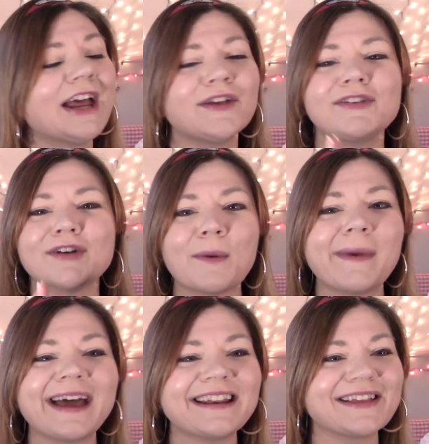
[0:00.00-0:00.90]
So
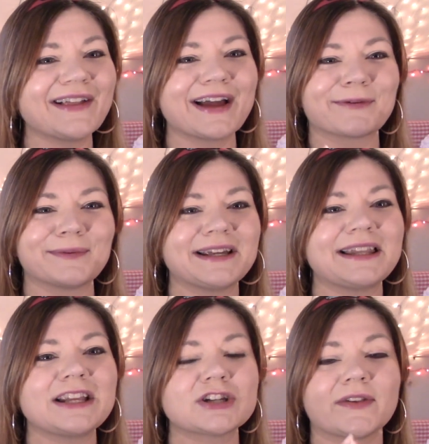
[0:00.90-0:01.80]
many like
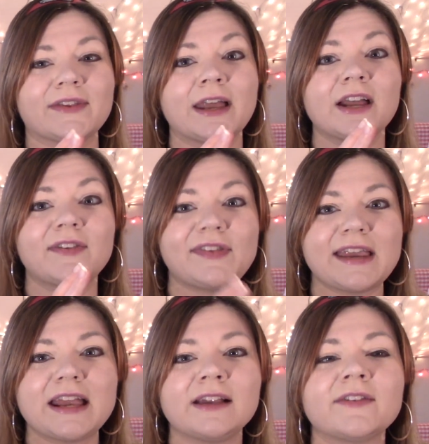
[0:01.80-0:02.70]
really just
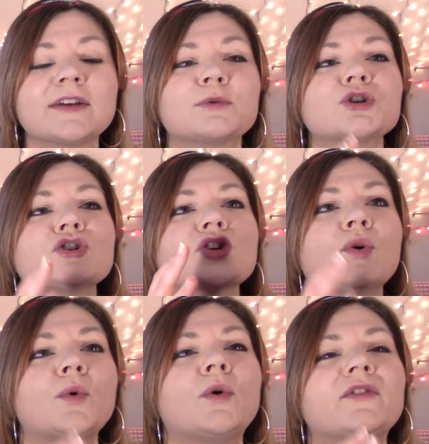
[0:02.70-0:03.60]
scenes that were just
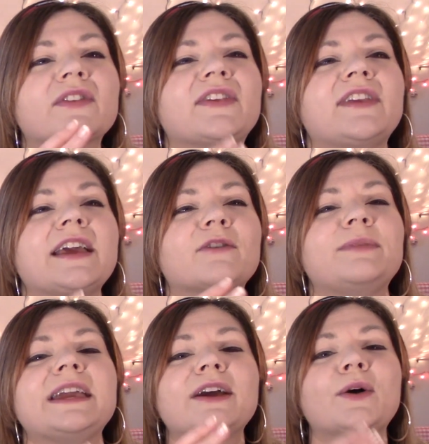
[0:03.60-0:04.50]
cool for the sake of
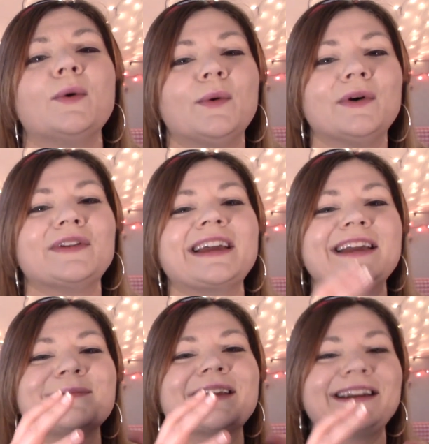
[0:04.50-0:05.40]
being cool, like
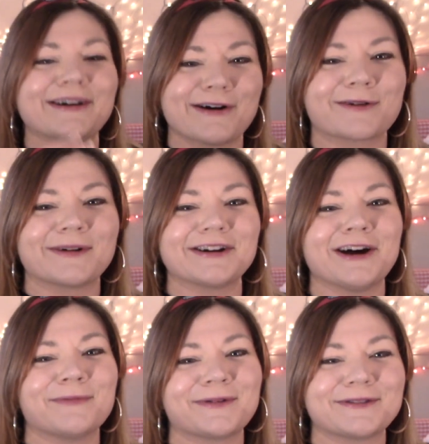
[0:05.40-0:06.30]
him getting armored
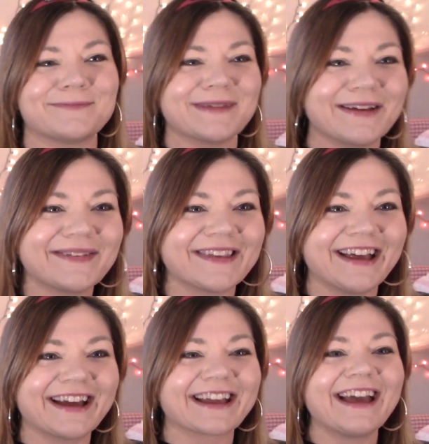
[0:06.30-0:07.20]
up with the
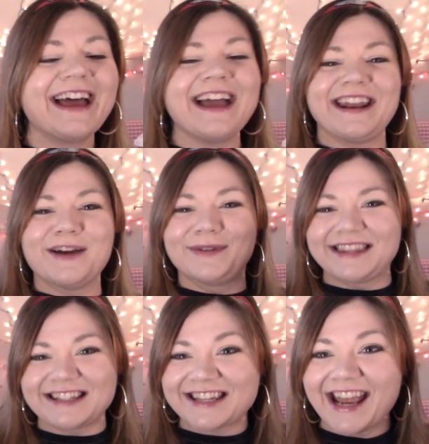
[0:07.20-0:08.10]
music, and him with
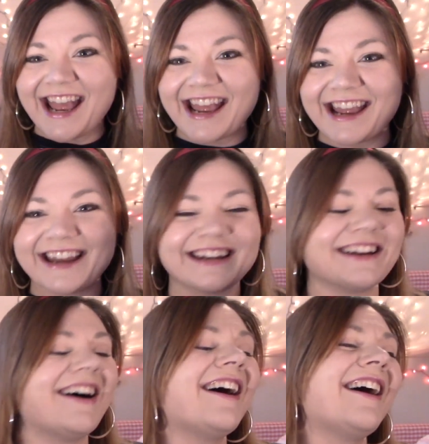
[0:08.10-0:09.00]
the chain, and
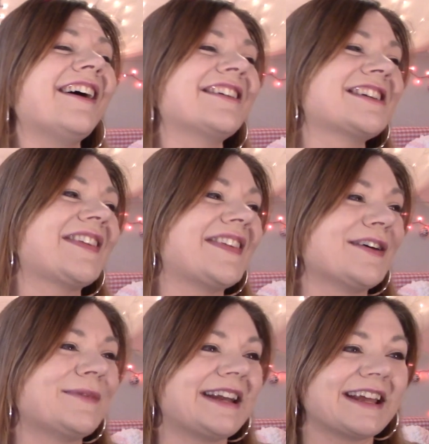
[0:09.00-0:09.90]
oh, just
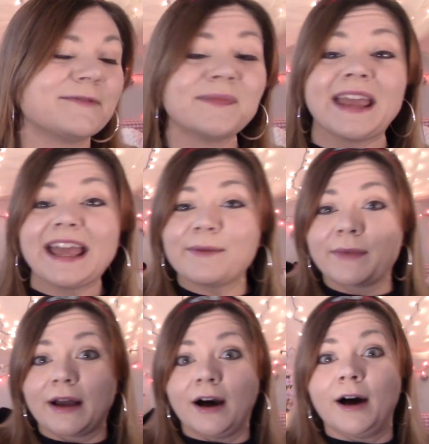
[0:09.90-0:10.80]
so many. Him
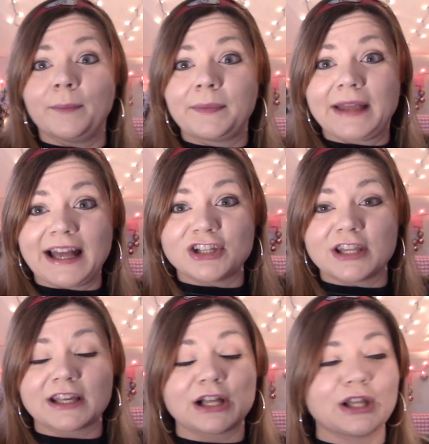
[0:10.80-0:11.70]
uh,
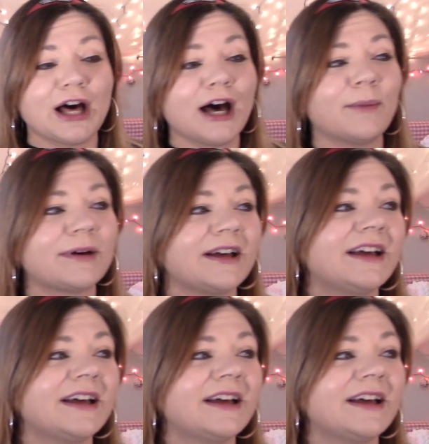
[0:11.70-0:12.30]
catching the club.